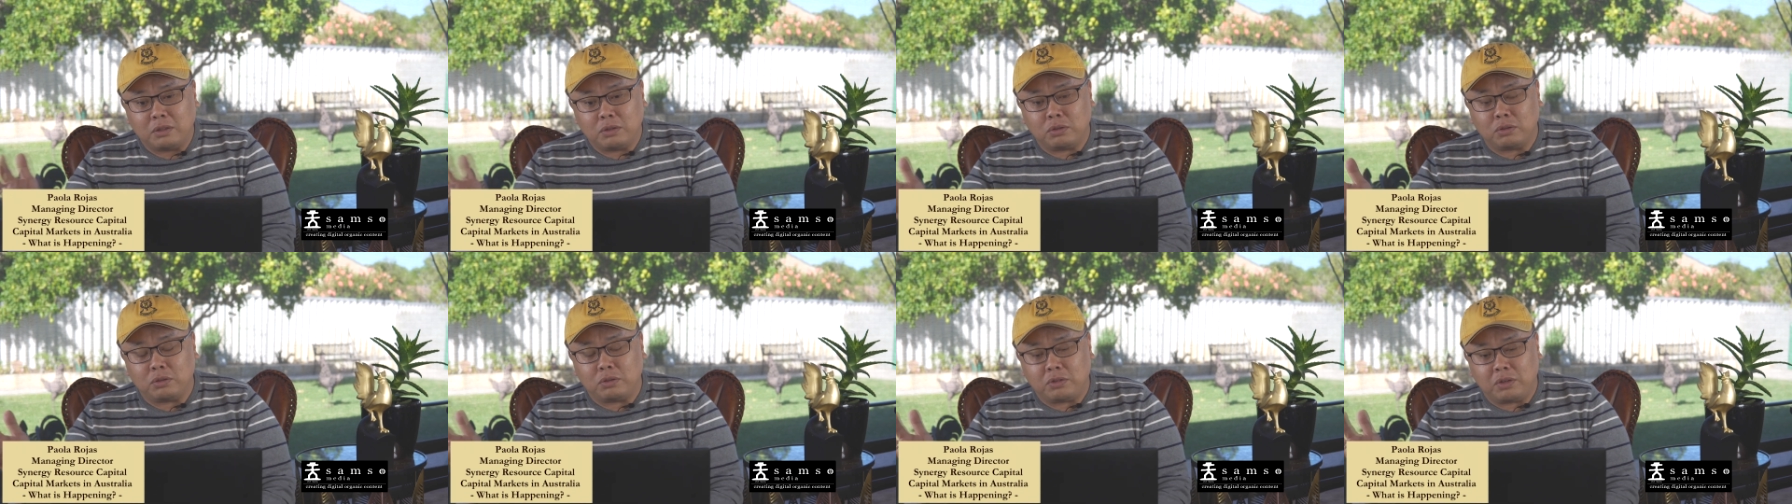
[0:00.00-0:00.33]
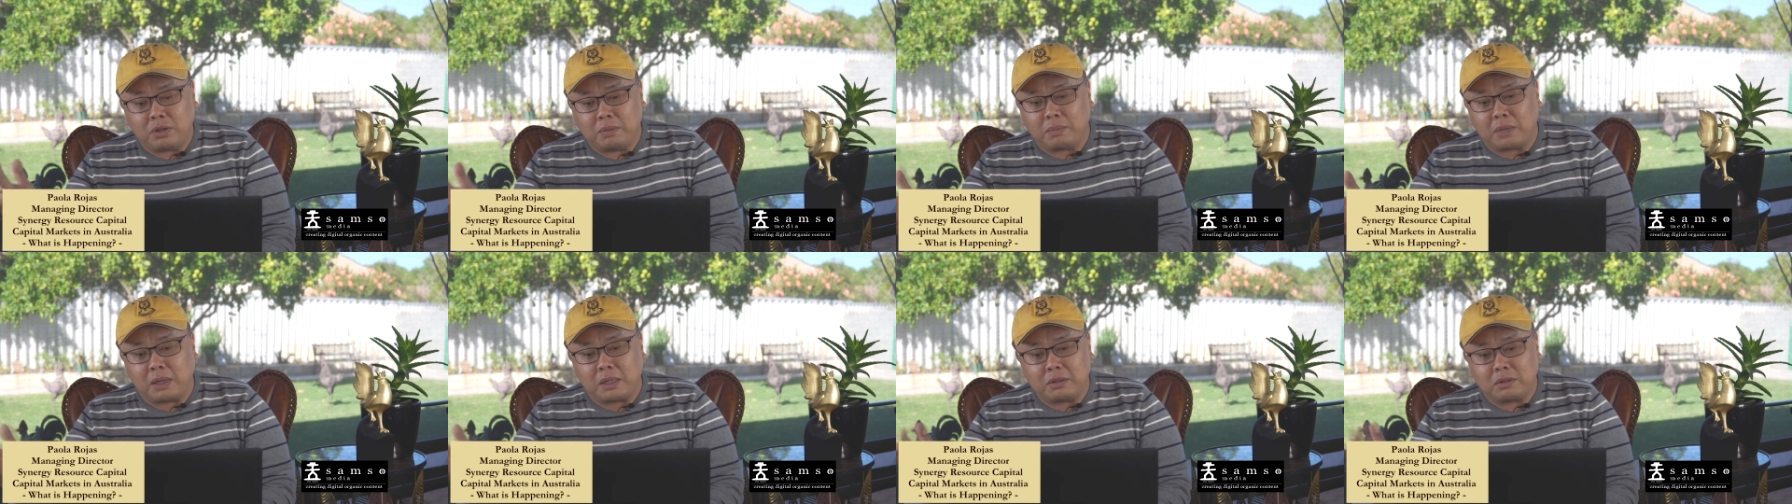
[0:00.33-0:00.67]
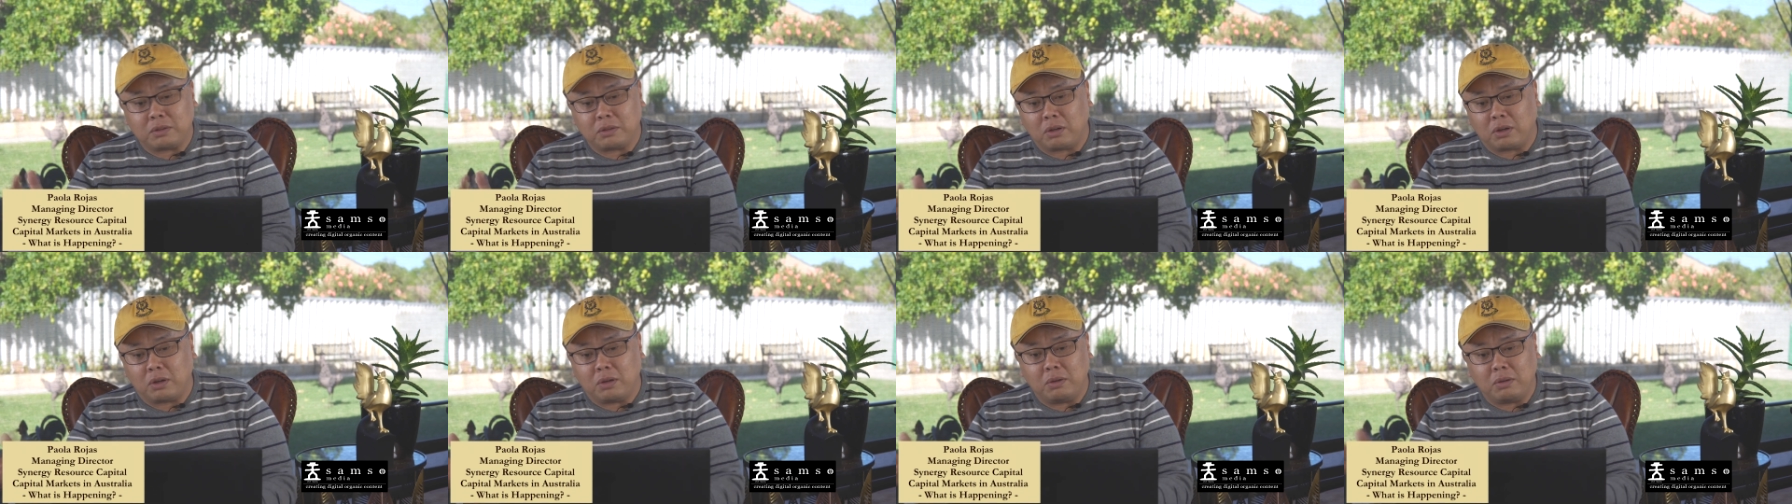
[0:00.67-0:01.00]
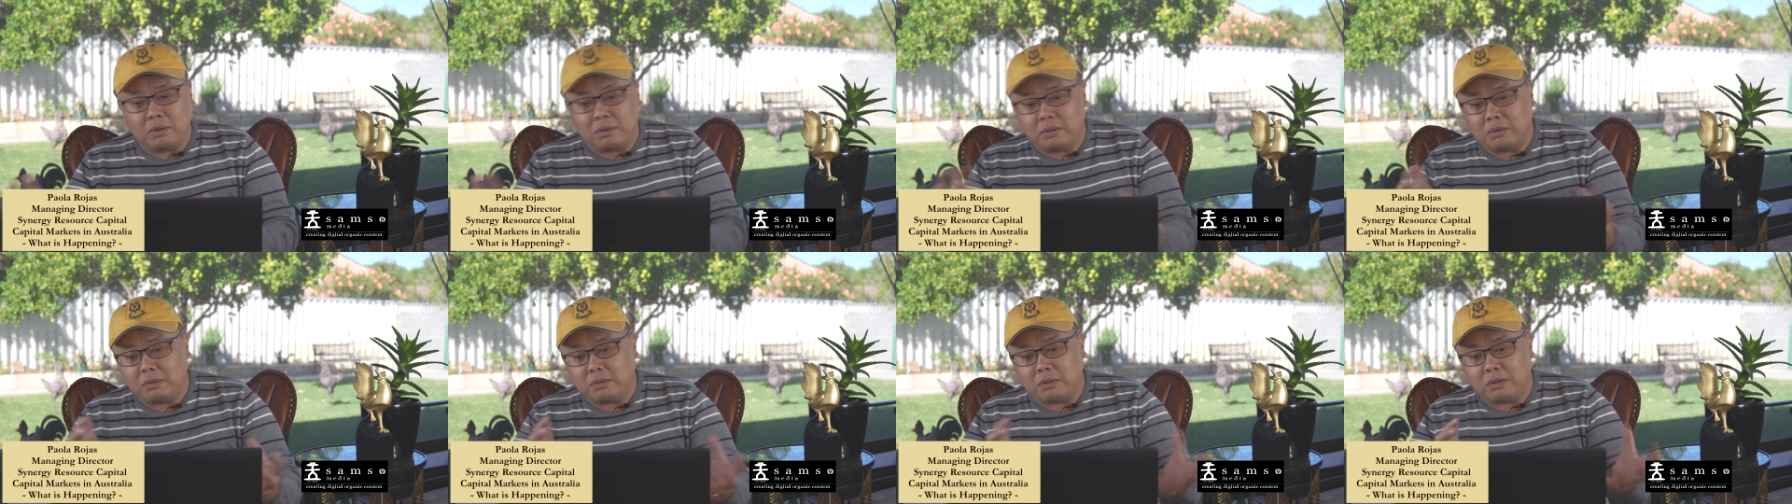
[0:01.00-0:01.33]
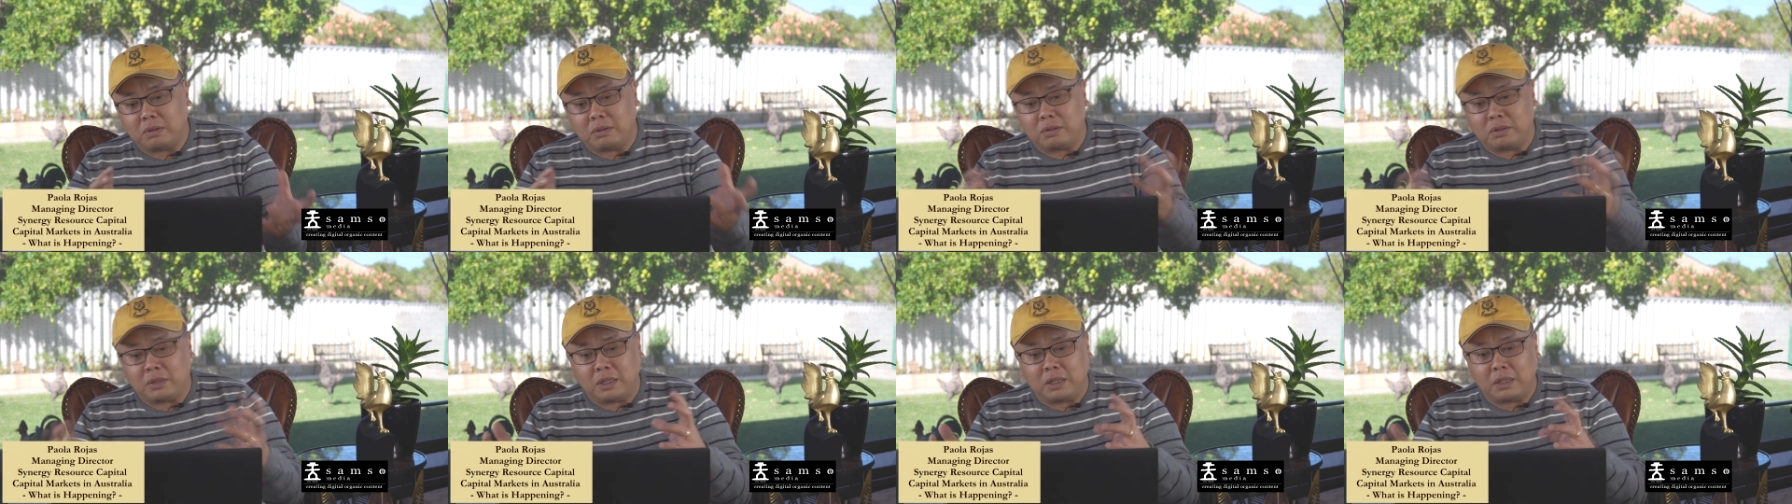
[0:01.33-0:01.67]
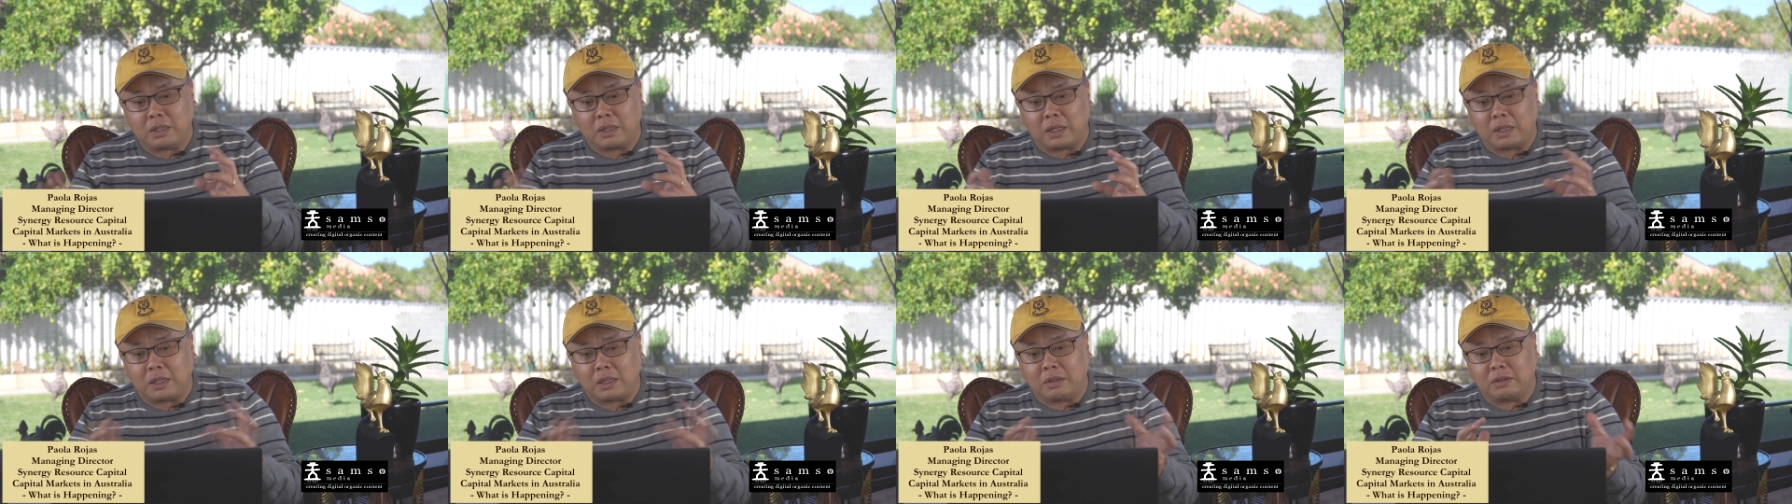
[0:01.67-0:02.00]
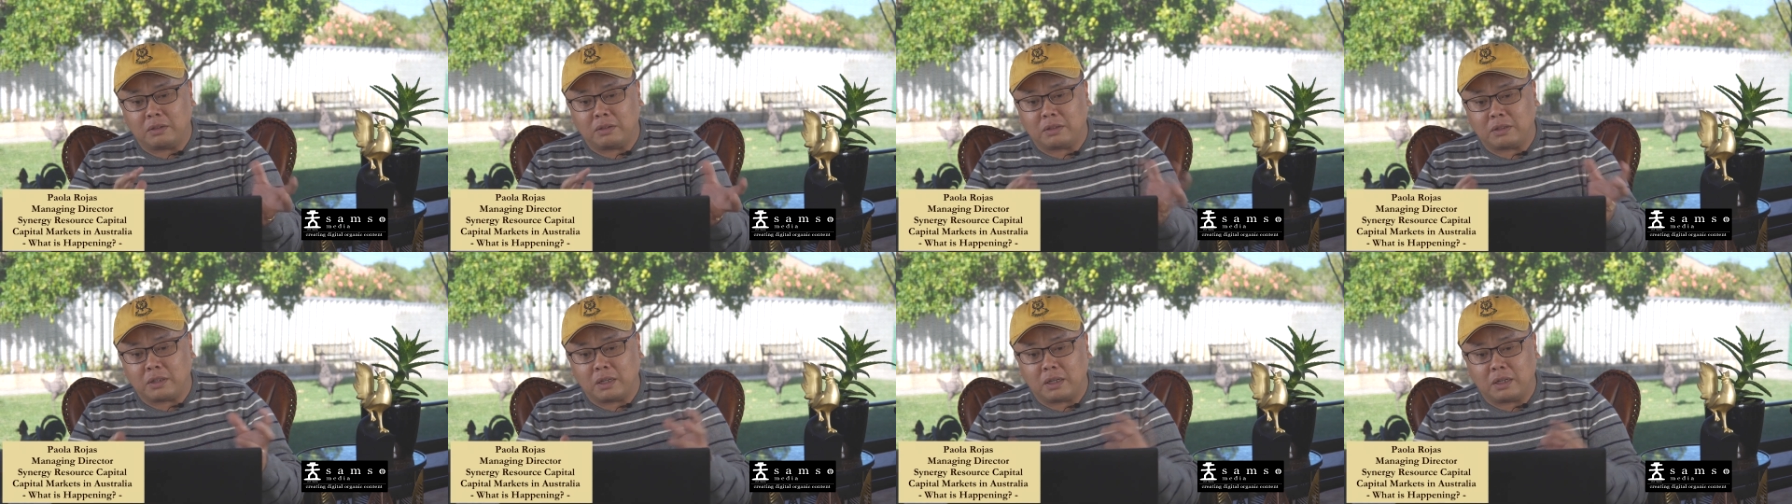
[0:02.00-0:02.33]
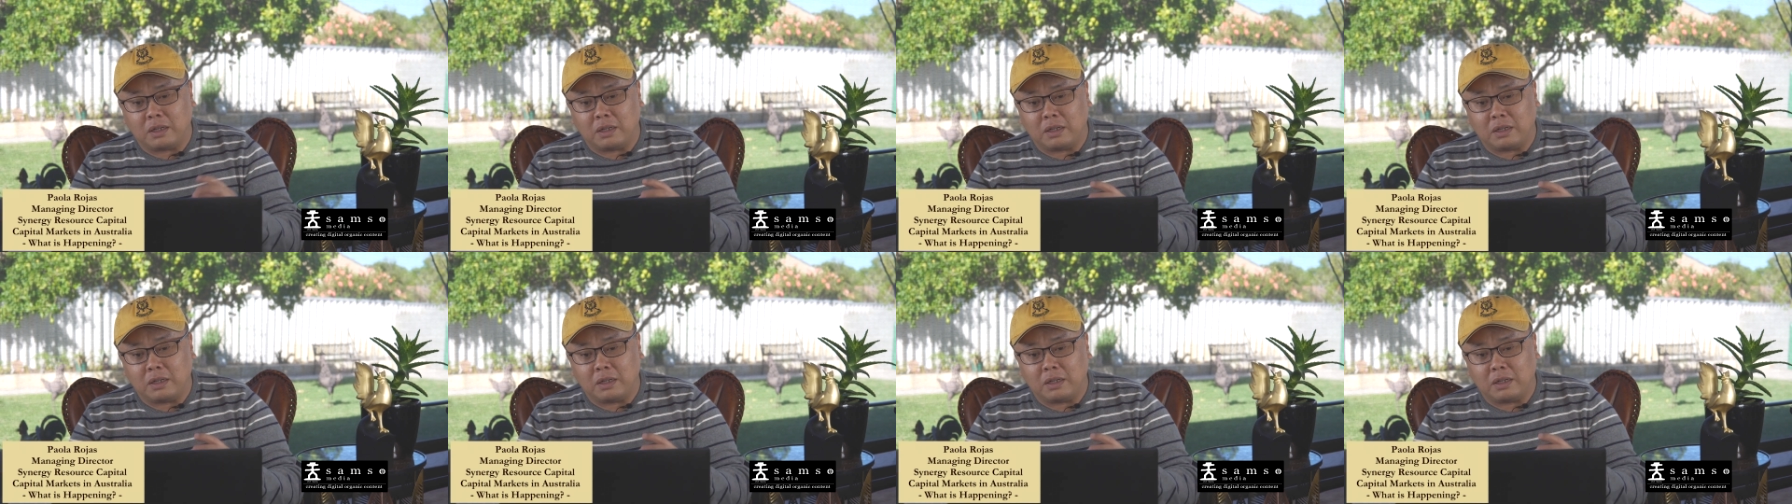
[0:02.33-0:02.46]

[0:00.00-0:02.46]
2-3 months ago? Do you think that there is